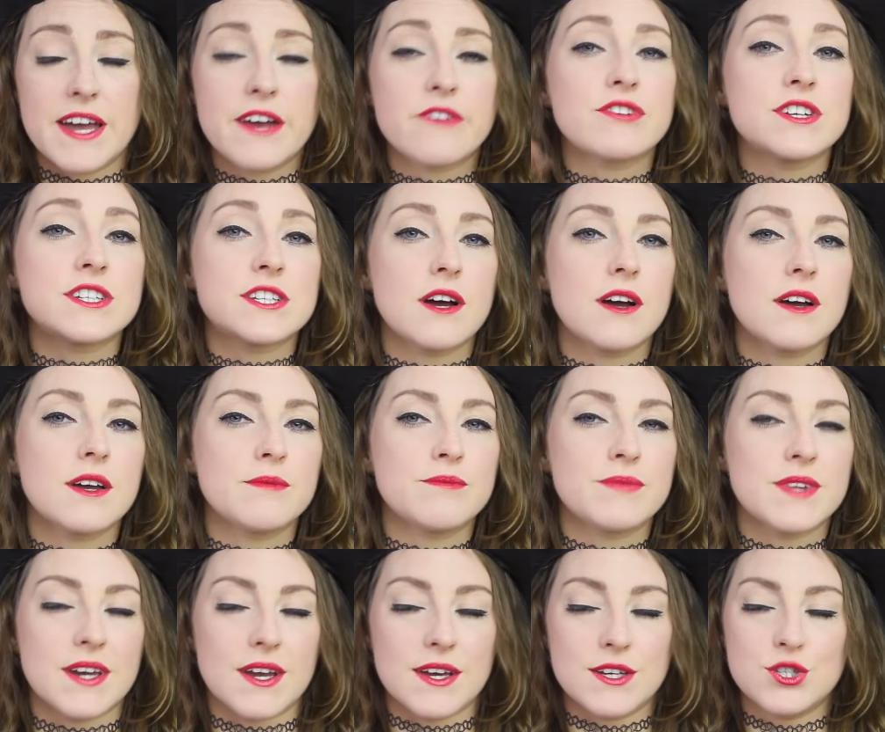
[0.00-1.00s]
Every time
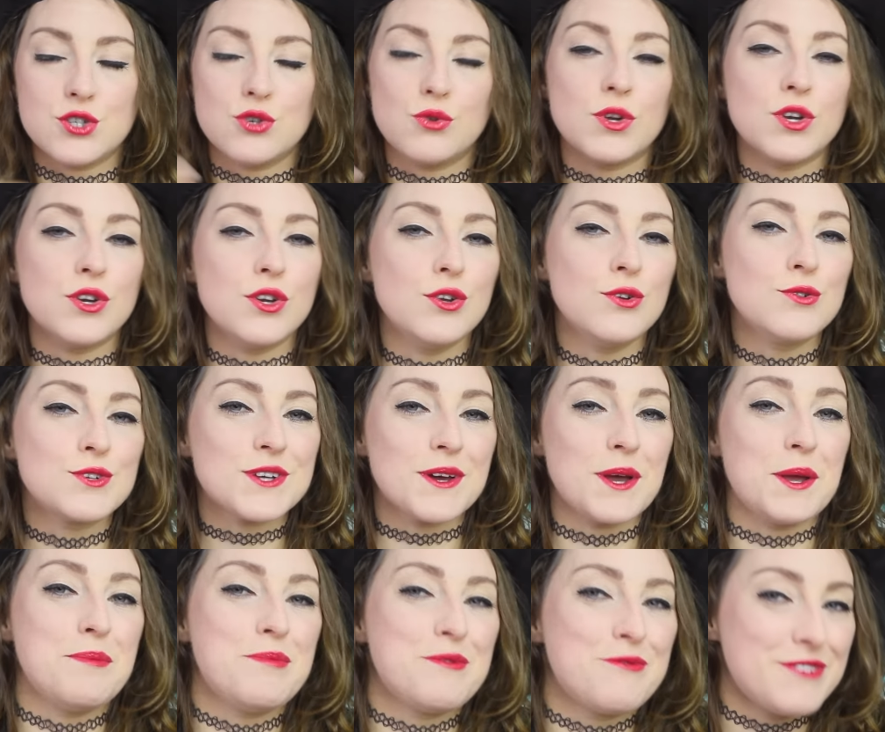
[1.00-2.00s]
that I do a new
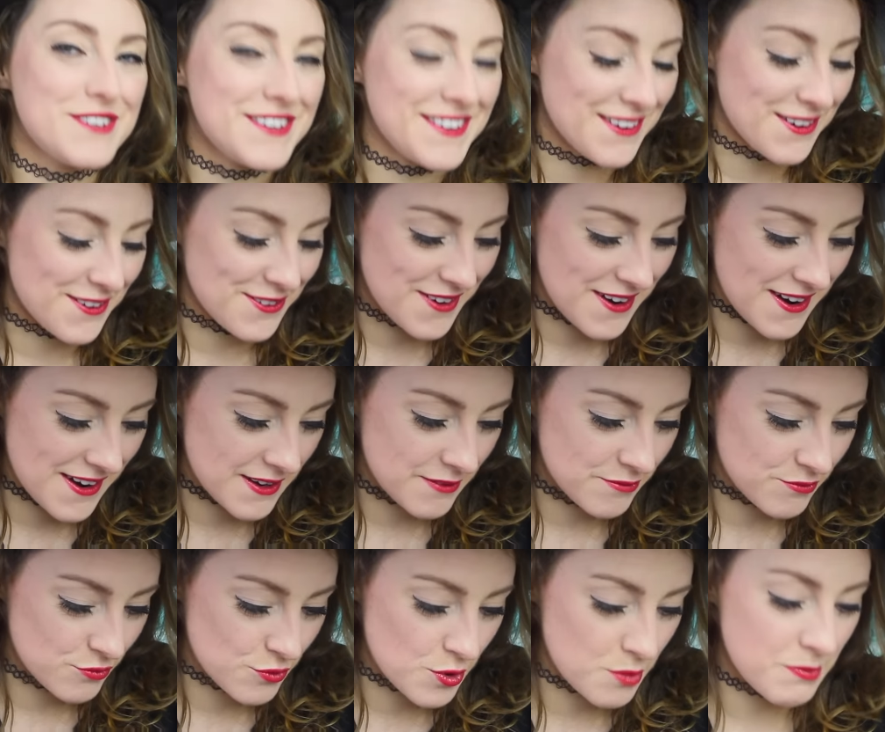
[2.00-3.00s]
type of video,
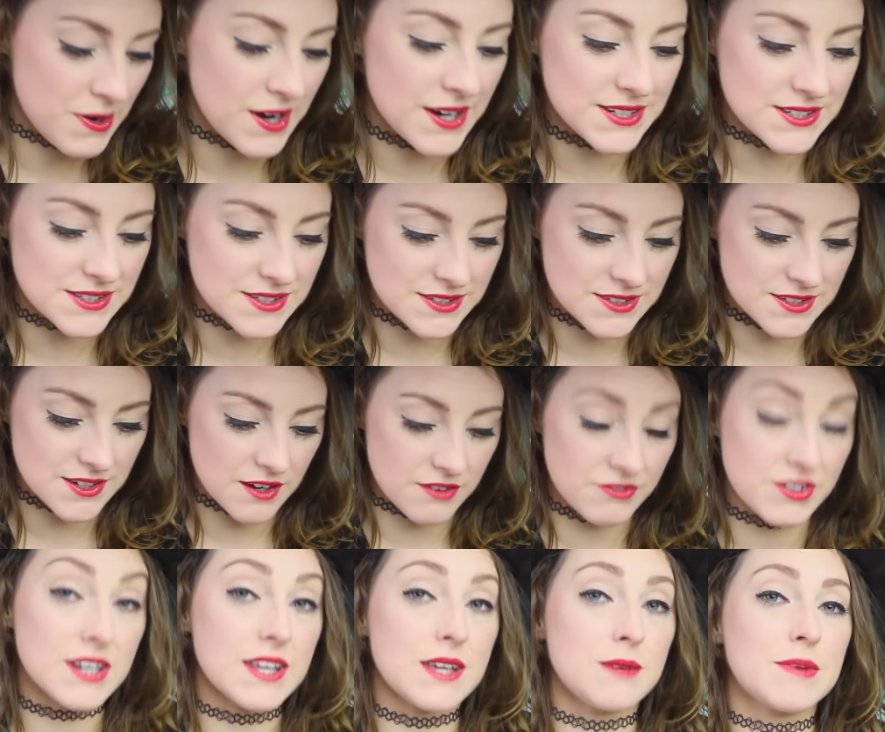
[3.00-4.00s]
I'm reminded
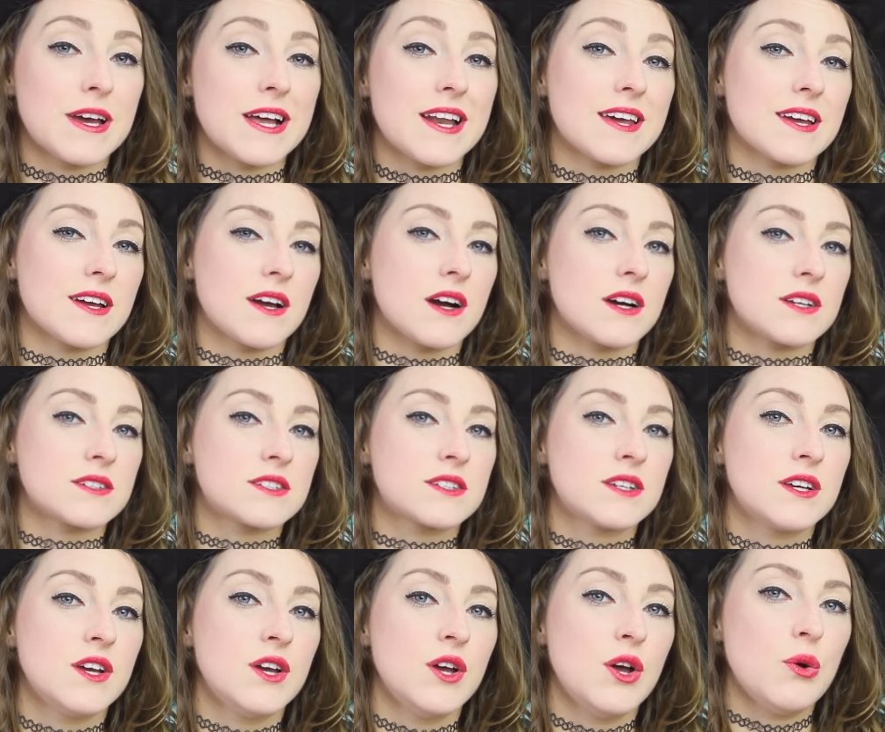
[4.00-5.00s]
of an email I got
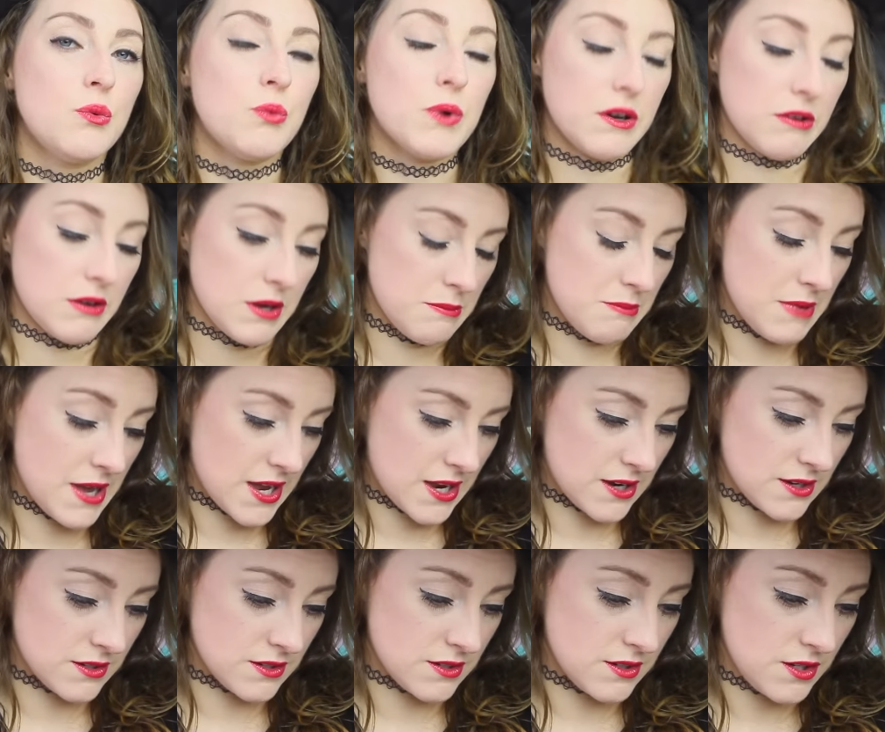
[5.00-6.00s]
where a
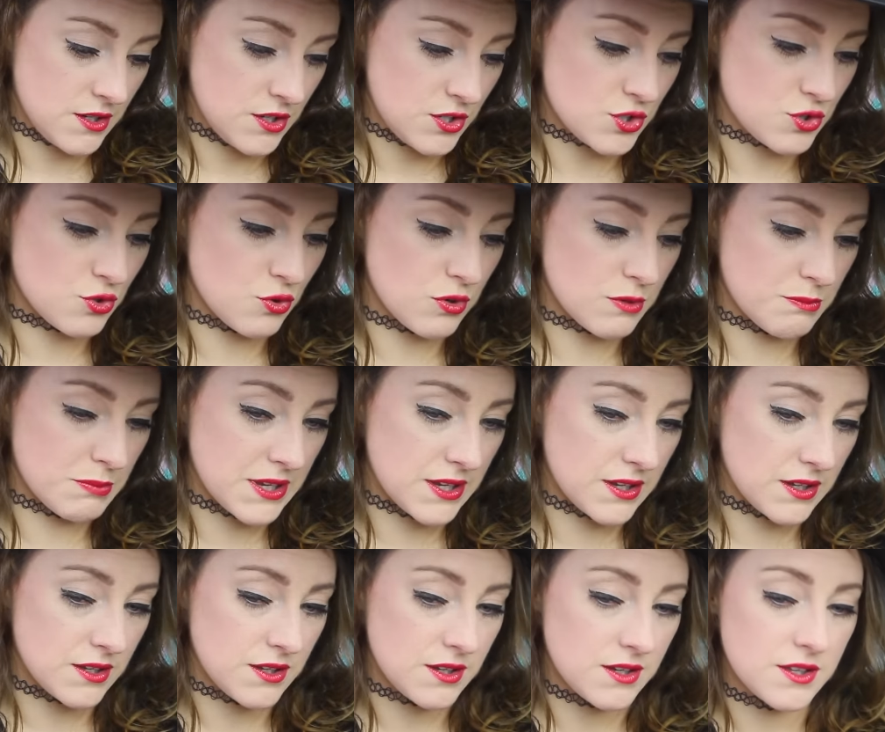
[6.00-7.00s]
man told me
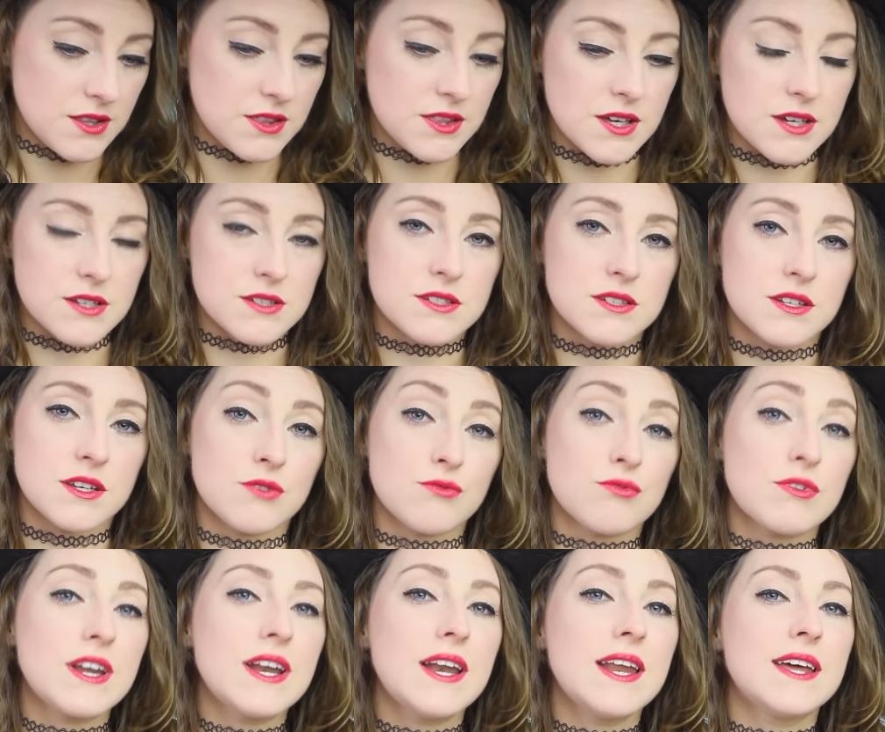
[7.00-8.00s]
that it
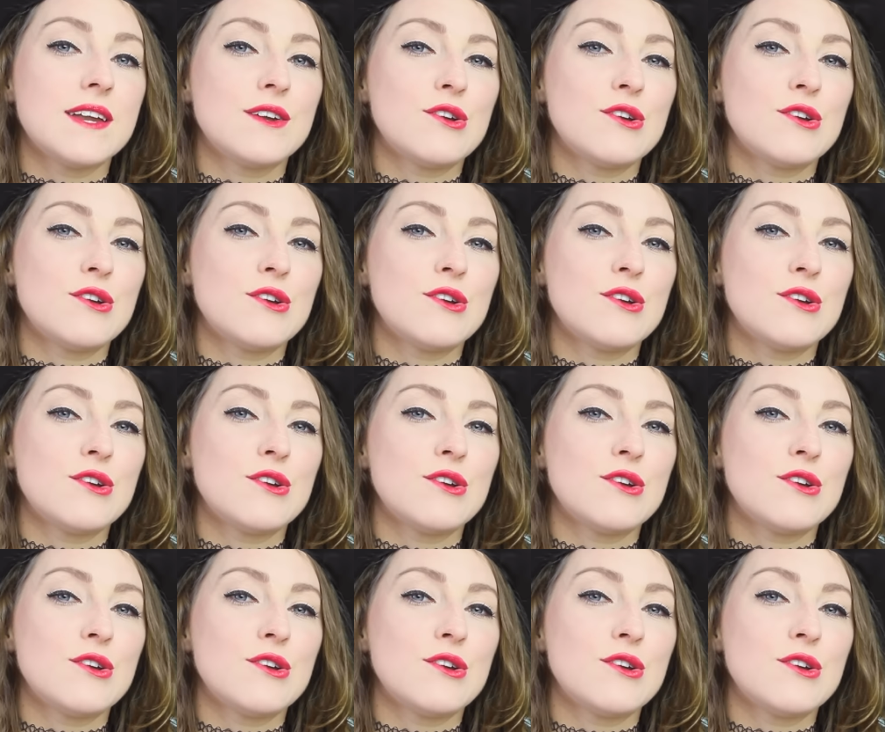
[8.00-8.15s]
really